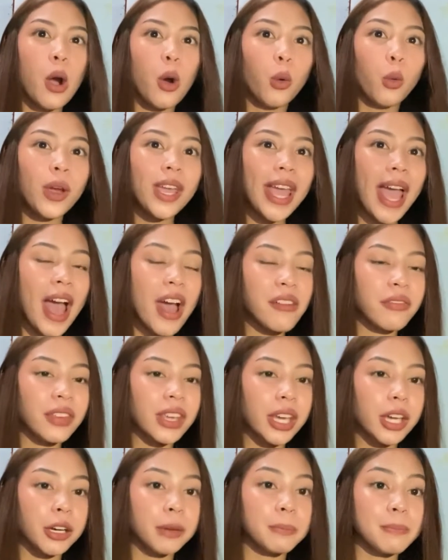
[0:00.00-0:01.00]
We have
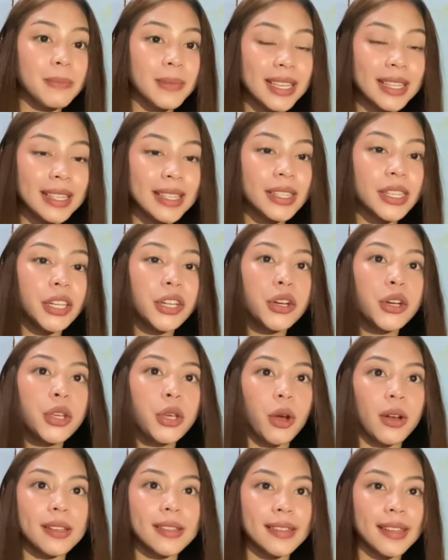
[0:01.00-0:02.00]
here Miss
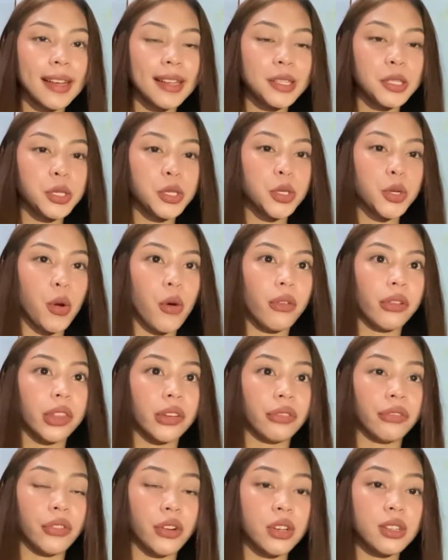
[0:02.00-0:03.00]
Sideriosa to solve
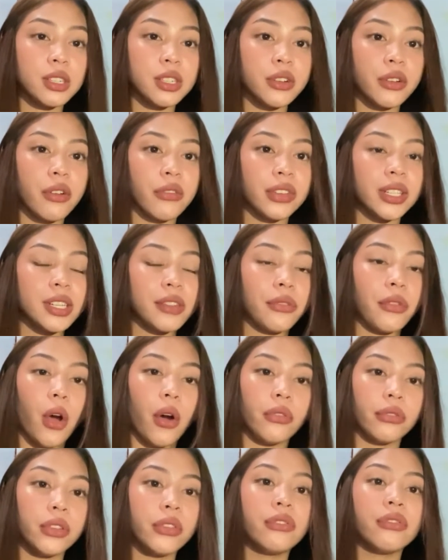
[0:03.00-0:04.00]
the first derivative
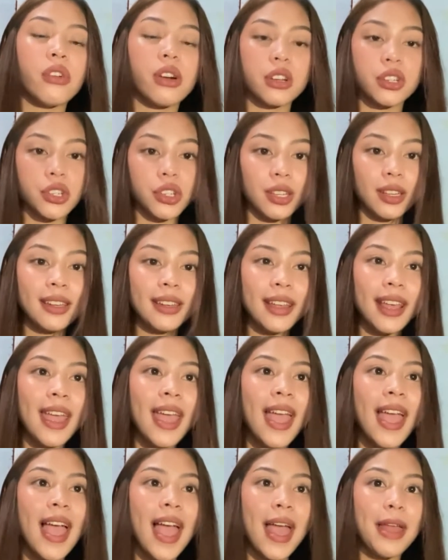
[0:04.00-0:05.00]
of the function
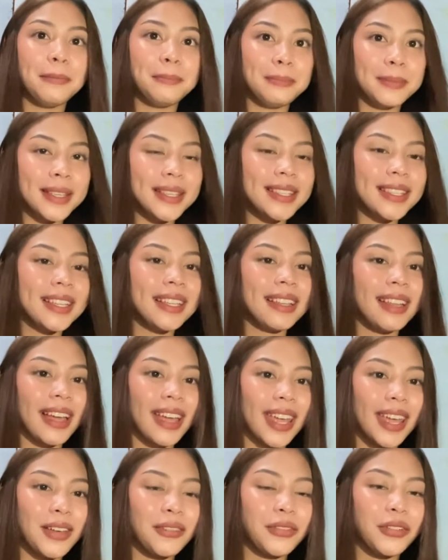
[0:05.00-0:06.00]
and Miss
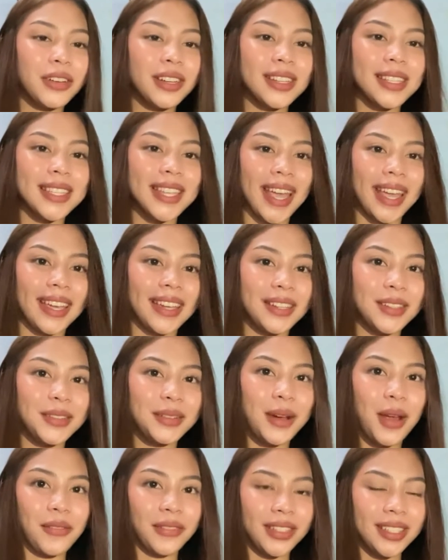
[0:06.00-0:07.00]
Elia for the second
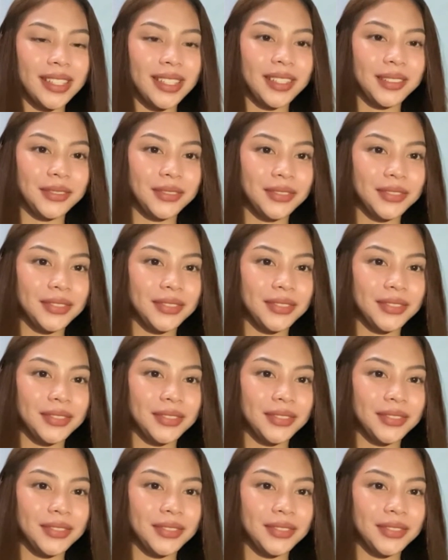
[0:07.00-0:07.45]
derivative.